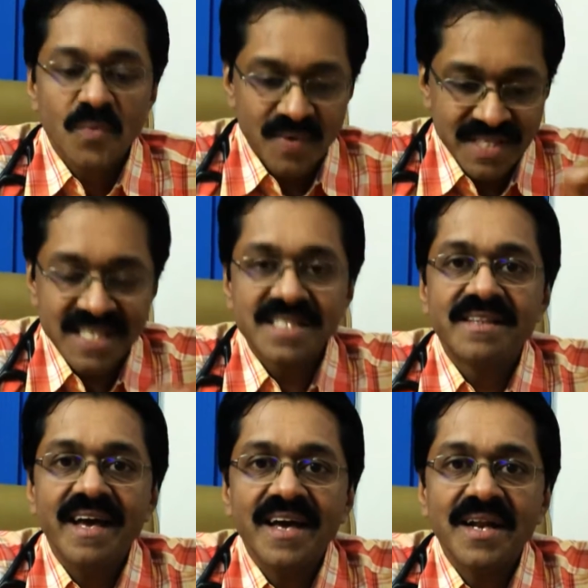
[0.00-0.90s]
which is
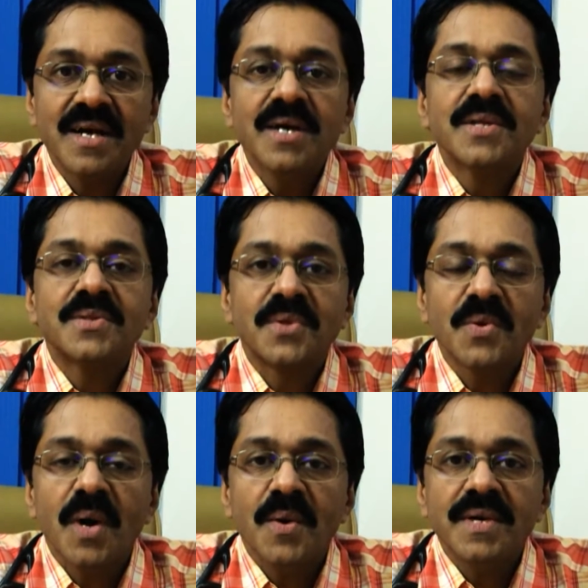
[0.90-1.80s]
there
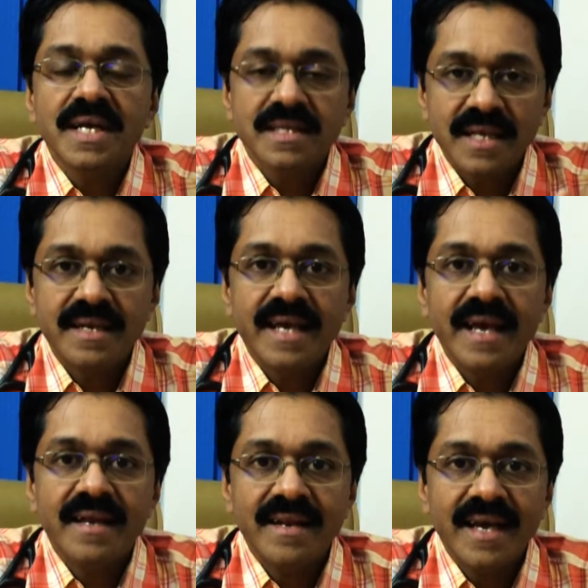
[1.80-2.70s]
throughout the
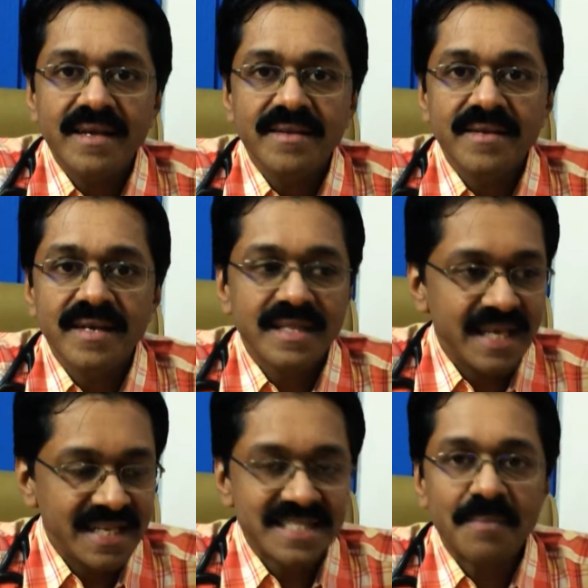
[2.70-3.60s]
day and night,
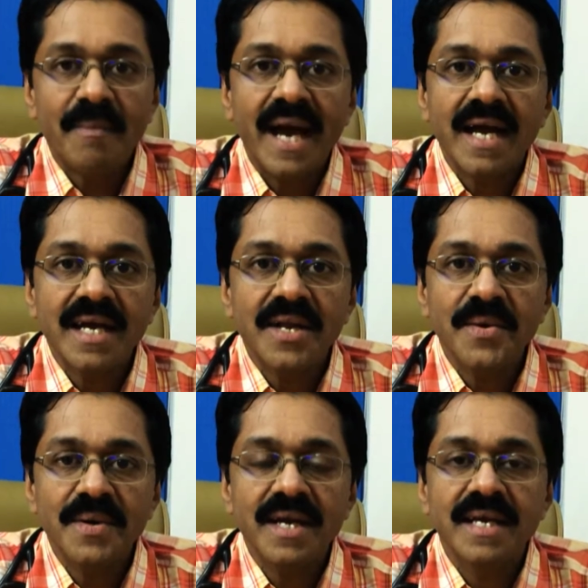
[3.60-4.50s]
that is a
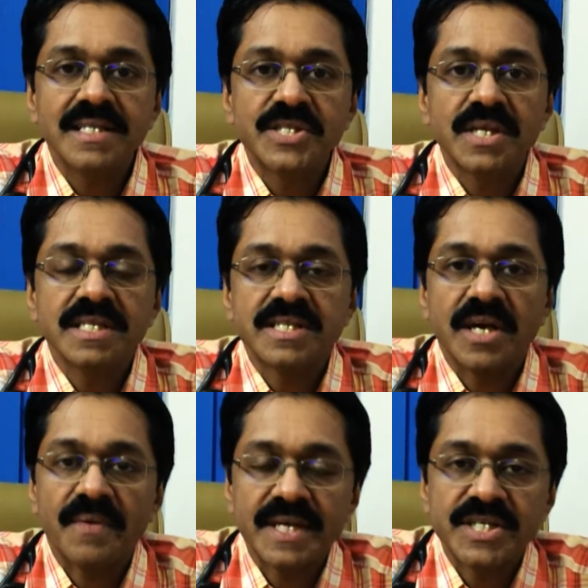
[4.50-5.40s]
background insulin
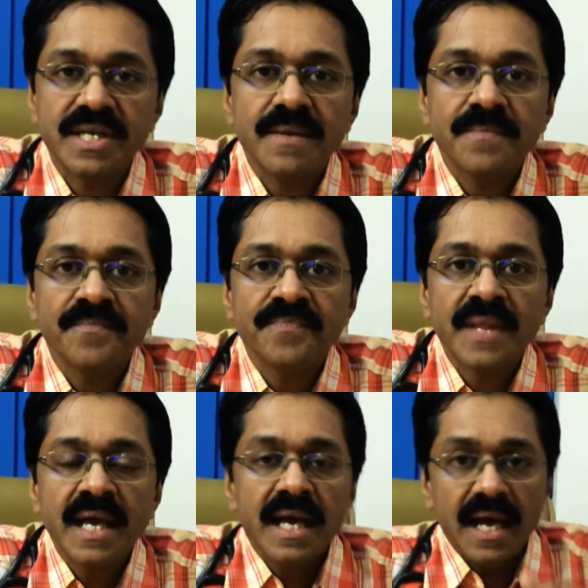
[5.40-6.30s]
secretion.
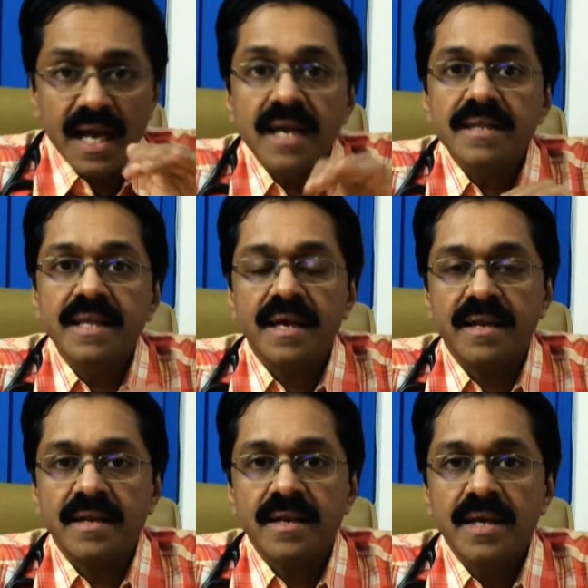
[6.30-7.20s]
And
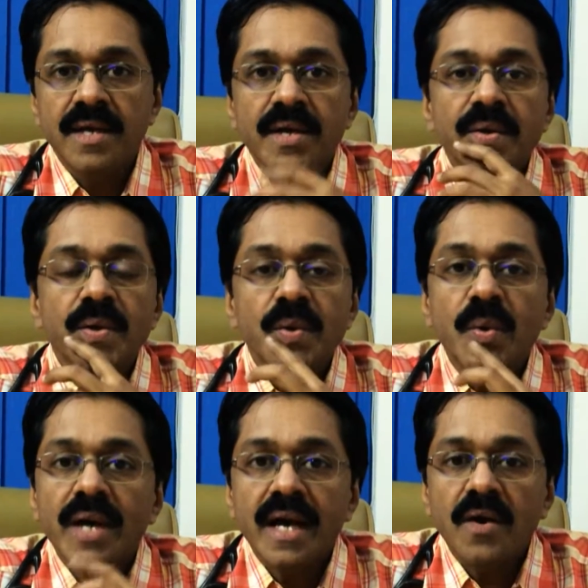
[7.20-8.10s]
then
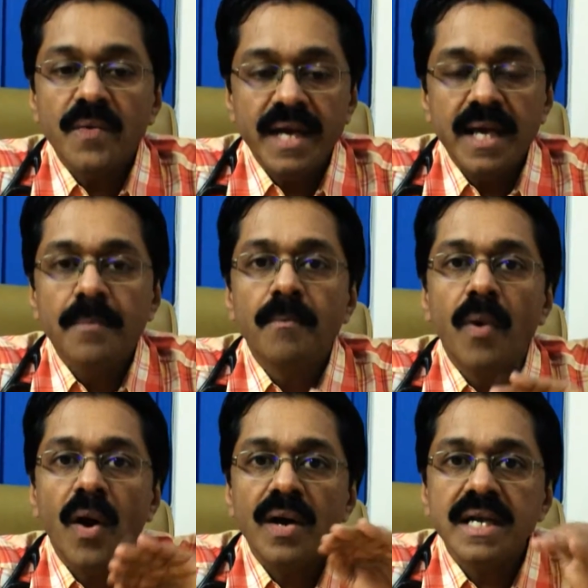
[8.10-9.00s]
you have a
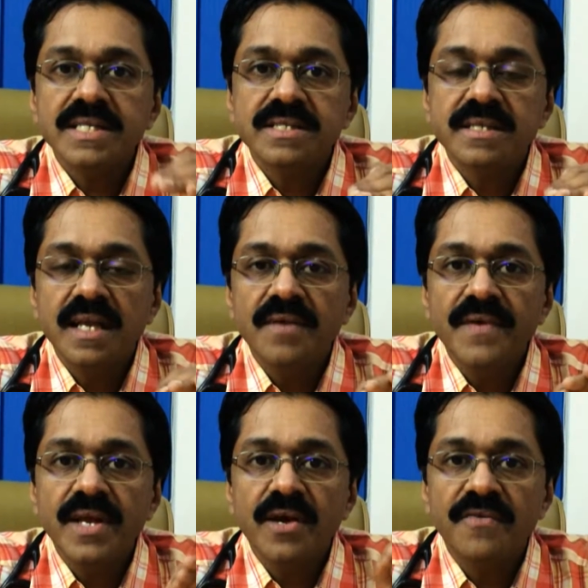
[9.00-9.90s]
bolus
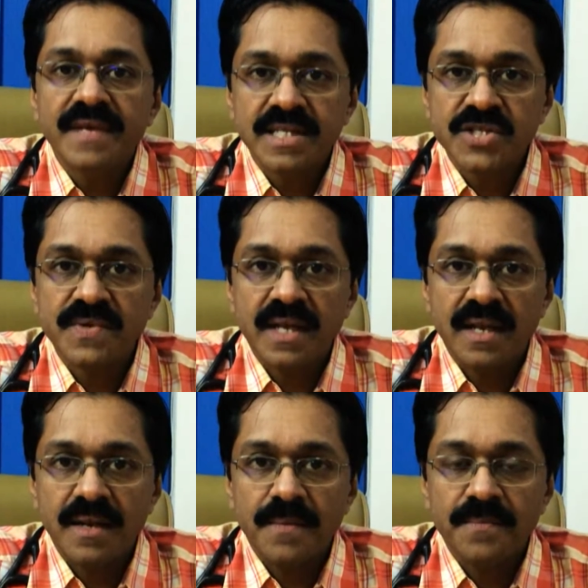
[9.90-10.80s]
delivery of
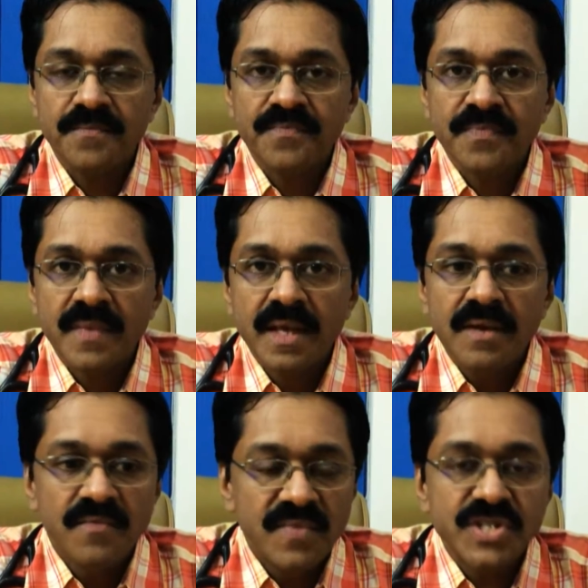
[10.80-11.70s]
insulin
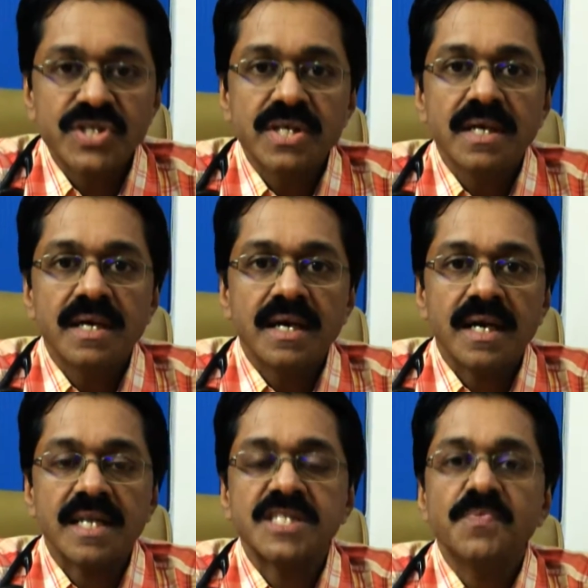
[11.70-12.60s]
which
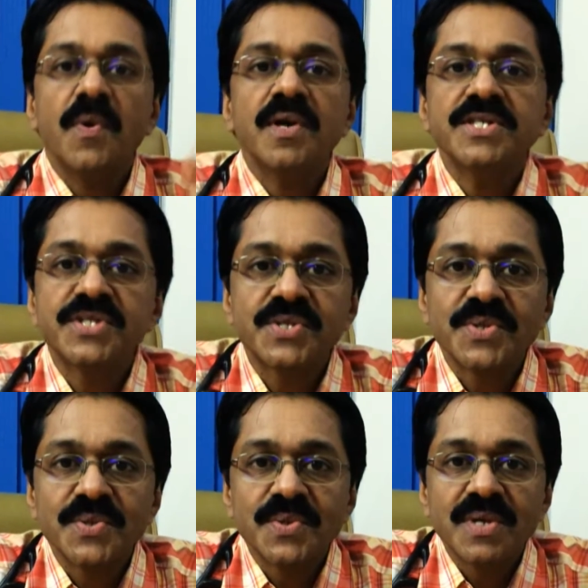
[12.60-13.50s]
corresponds
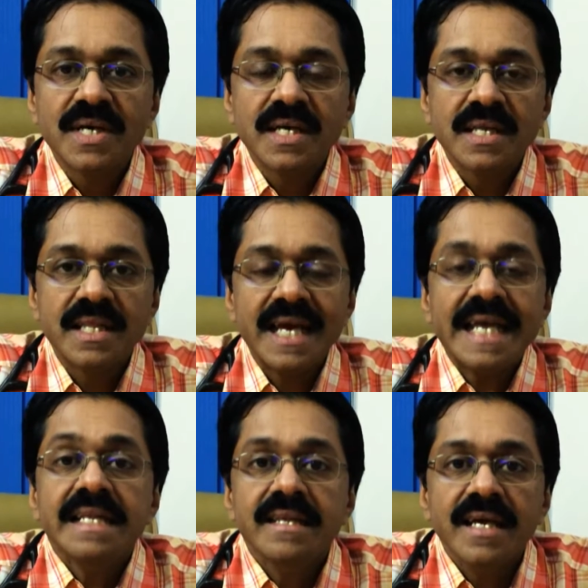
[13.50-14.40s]
to the
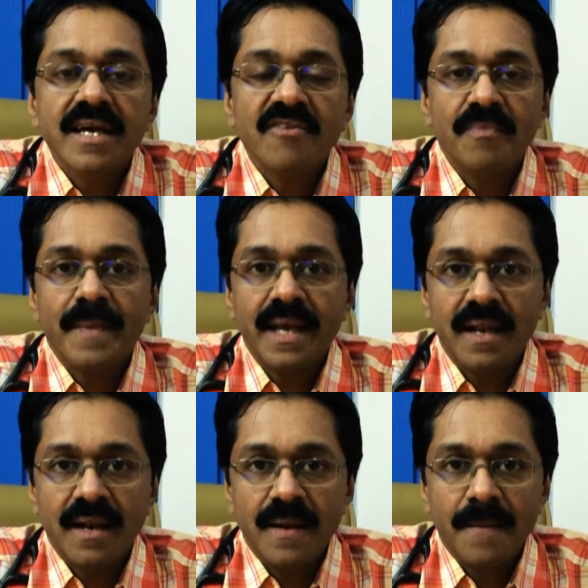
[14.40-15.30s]
intake of meal,